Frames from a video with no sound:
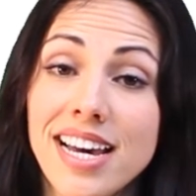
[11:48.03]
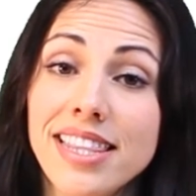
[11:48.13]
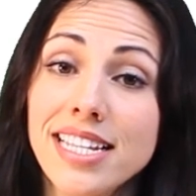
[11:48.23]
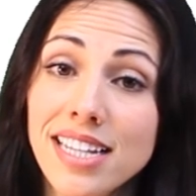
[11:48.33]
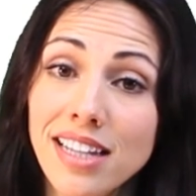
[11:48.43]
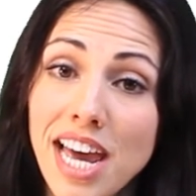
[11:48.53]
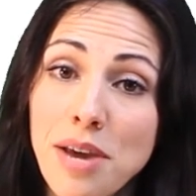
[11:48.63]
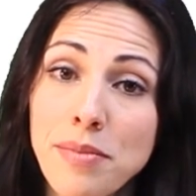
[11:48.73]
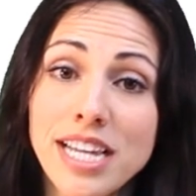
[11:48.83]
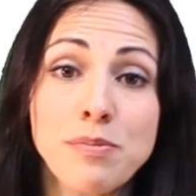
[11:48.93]
This
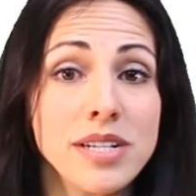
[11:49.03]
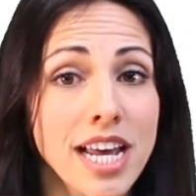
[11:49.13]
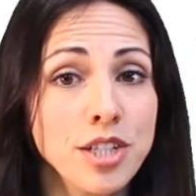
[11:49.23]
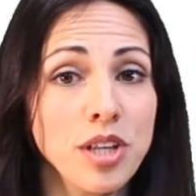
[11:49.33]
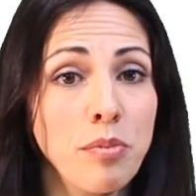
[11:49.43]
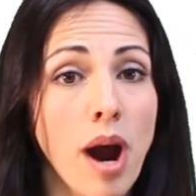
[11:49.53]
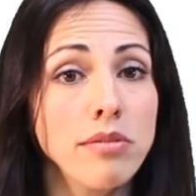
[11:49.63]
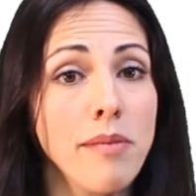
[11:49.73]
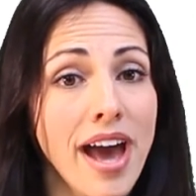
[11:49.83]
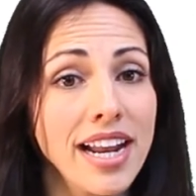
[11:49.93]
claim is potentially
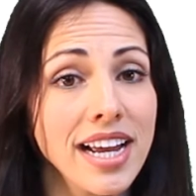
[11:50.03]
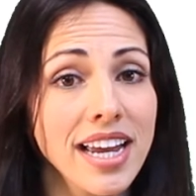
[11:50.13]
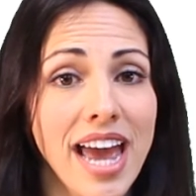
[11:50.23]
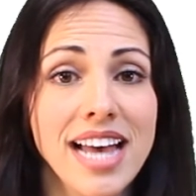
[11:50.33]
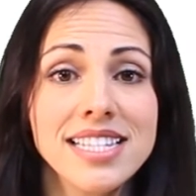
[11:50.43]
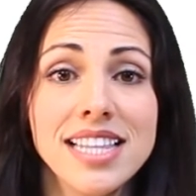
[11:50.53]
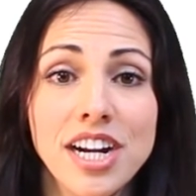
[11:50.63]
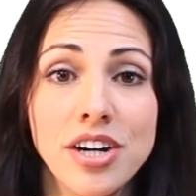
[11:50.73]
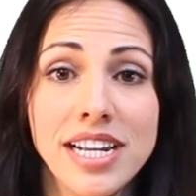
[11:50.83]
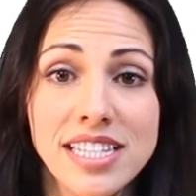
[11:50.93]
problematic as
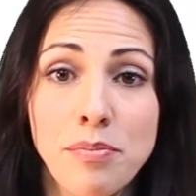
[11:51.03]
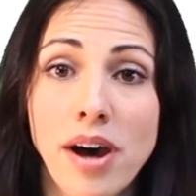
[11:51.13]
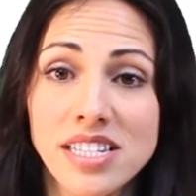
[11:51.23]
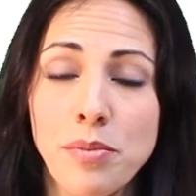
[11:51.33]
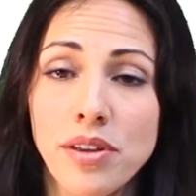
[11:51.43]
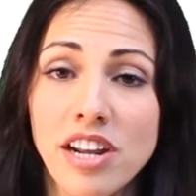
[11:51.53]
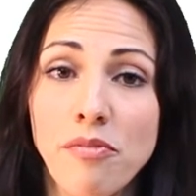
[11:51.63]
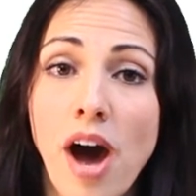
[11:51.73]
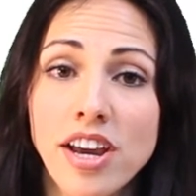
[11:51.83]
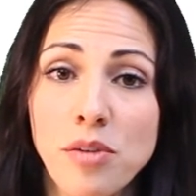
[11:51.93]
there is the possibility of
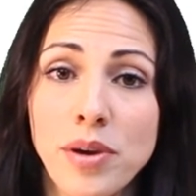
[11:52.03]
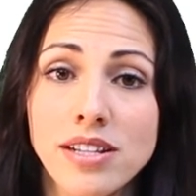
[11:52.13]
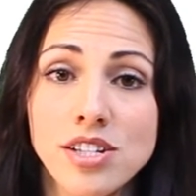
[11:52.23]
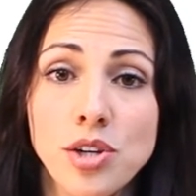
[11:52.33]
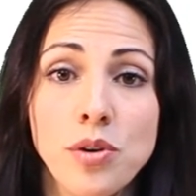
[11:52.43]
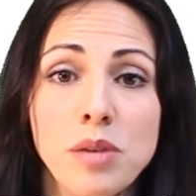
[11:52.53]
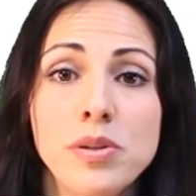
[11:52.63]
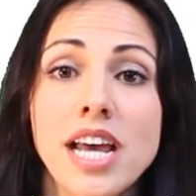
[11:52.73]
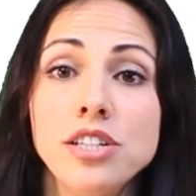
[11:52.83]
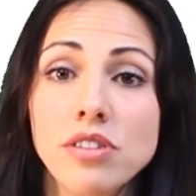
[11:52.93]
occupants who could
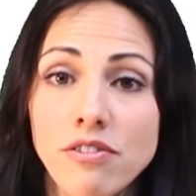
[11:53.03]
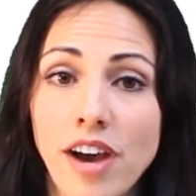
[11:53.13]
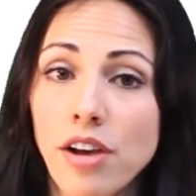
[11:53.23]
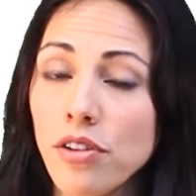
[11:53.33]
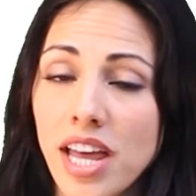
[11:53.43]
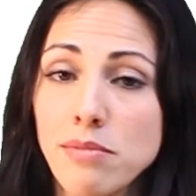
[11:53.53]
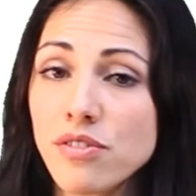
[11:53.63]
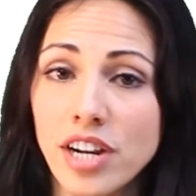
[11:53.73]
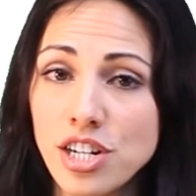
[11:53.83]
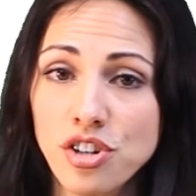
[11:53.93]
potentially file claims
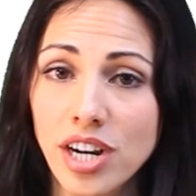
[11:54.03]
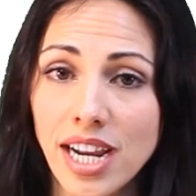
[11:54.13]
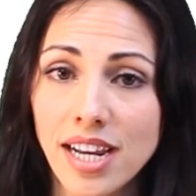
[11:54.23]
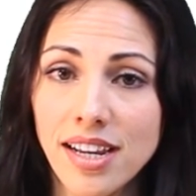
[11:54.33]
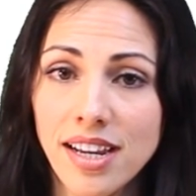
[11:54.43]
for injury.